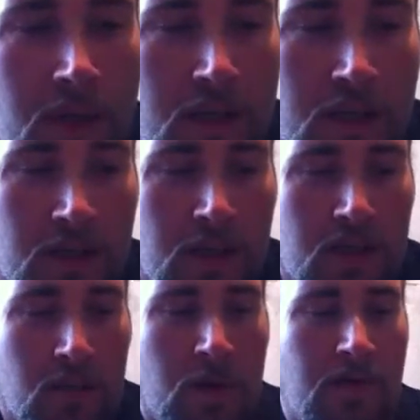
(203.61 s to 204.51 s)
It's just that
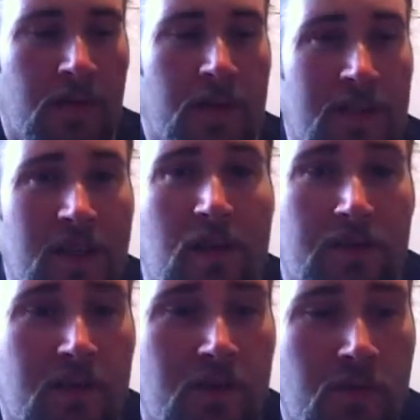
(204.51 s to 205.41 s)
the rifle
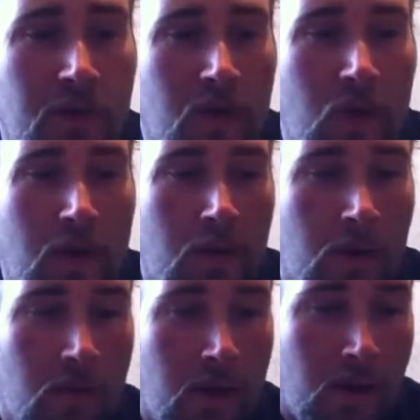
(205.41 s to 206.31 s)
itself is shooting way,
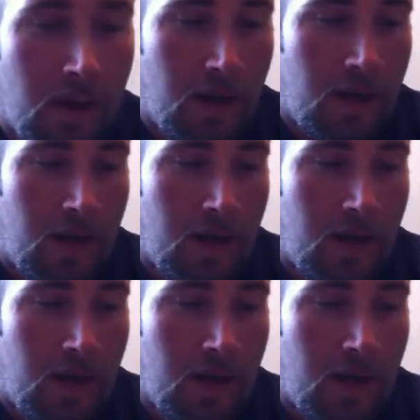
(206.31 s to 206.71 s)
way, way high,